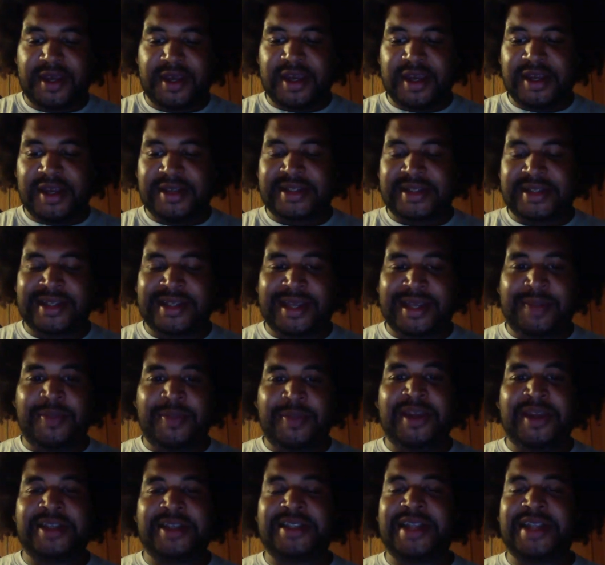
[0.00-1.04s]

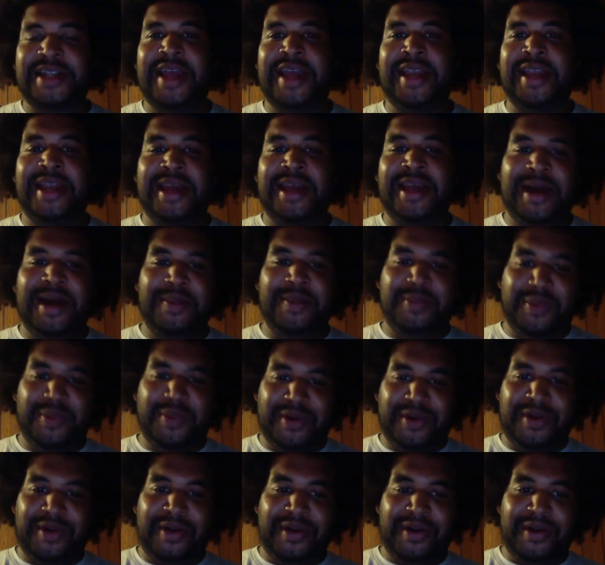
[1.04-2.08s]
sleeping standing up
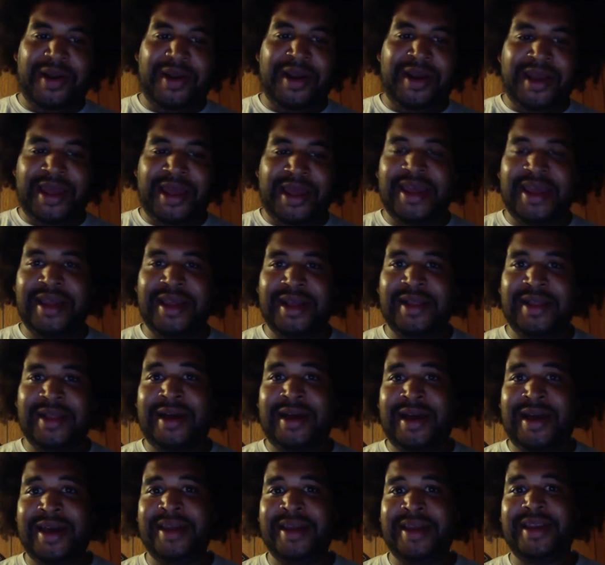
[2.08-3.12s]
or on an
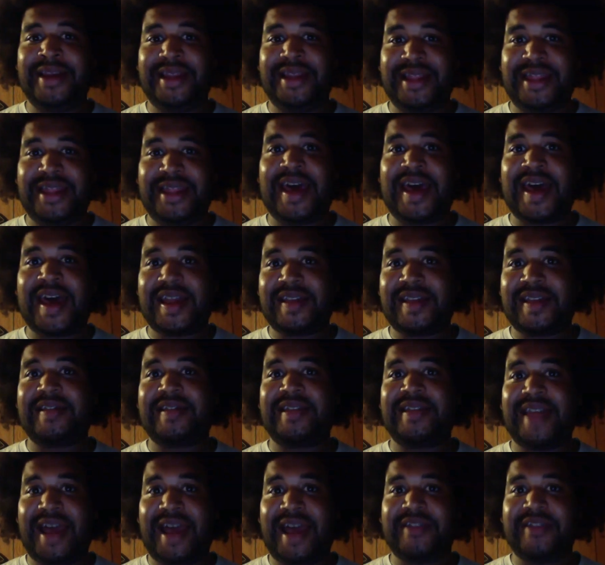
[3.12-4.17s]
incline,
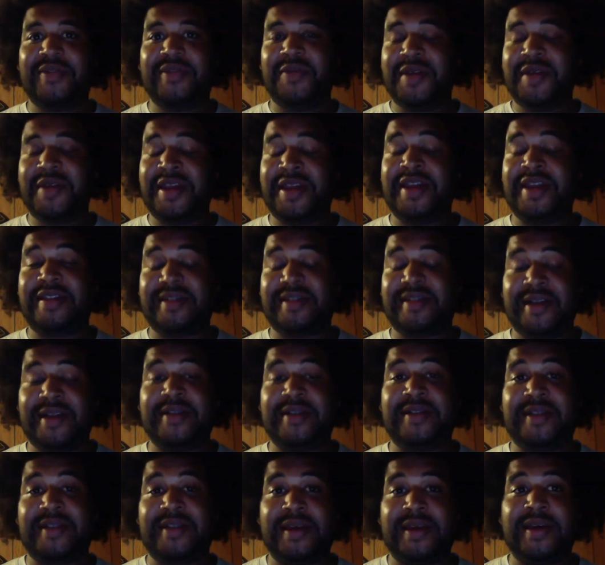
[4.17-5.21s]
that's when it
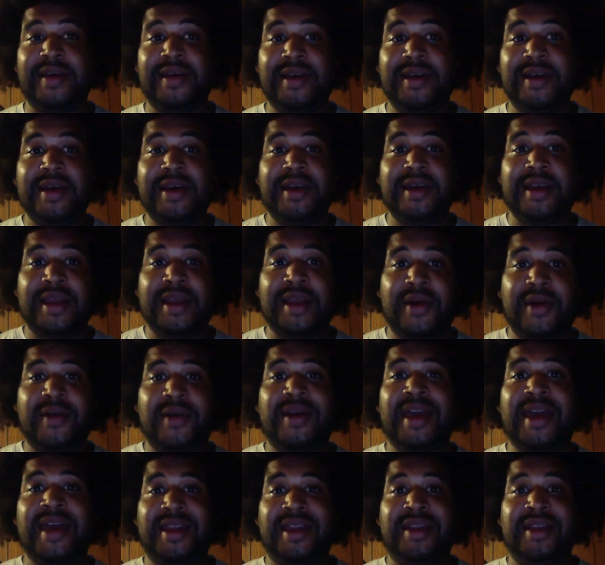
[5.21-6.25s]
starts to
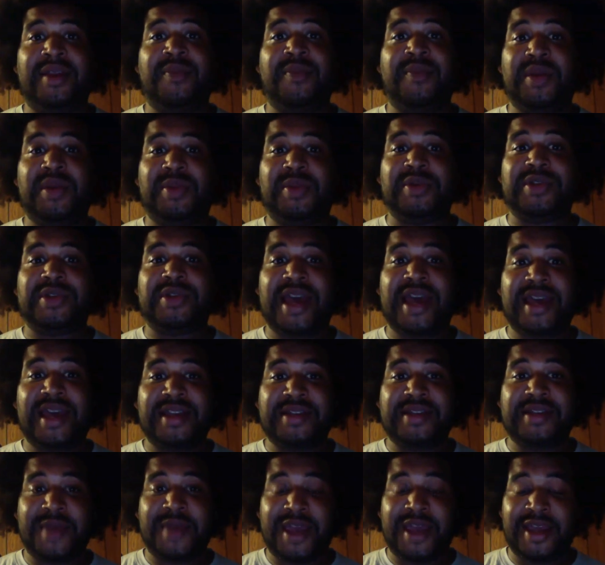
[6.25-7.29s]
get into people's
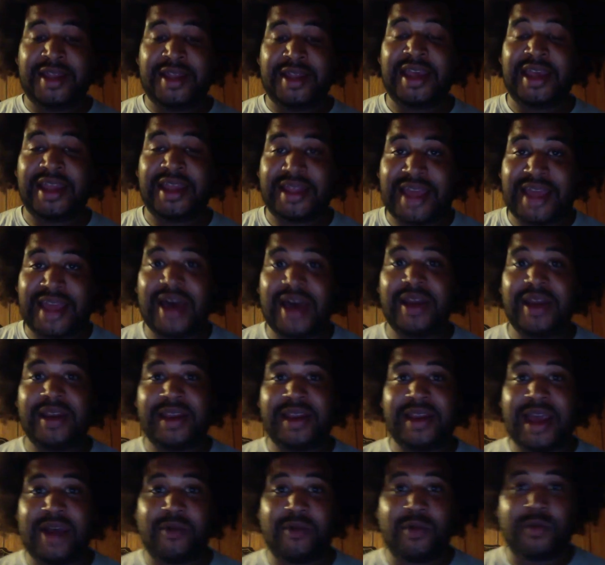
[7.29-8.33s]
heads, man. Like
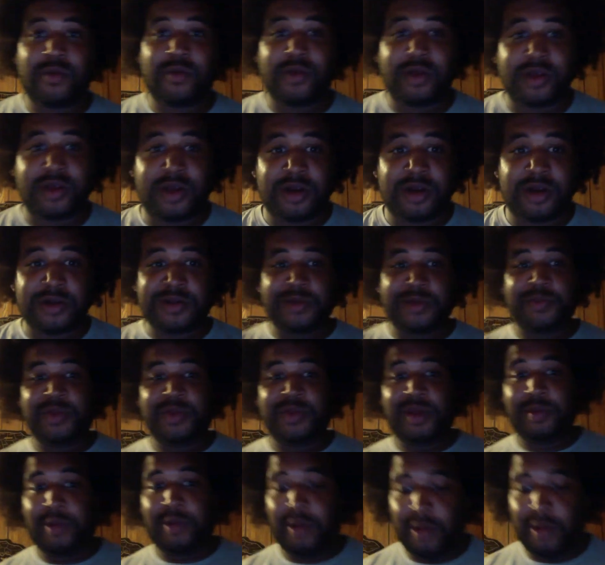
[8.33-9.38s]
that will really hurt some
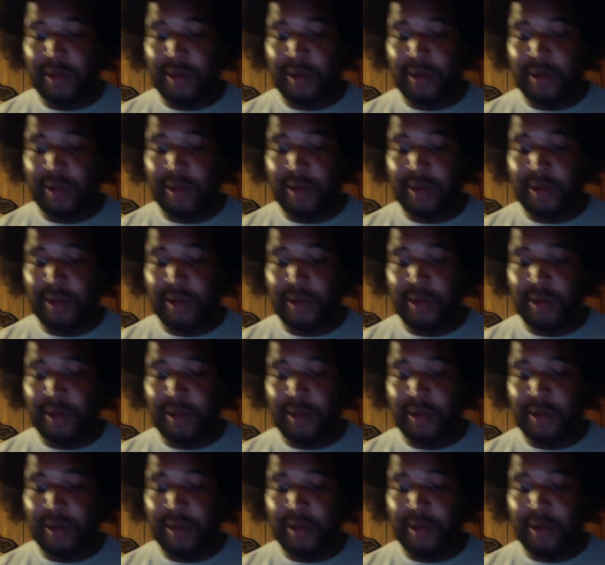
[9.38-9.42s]
people.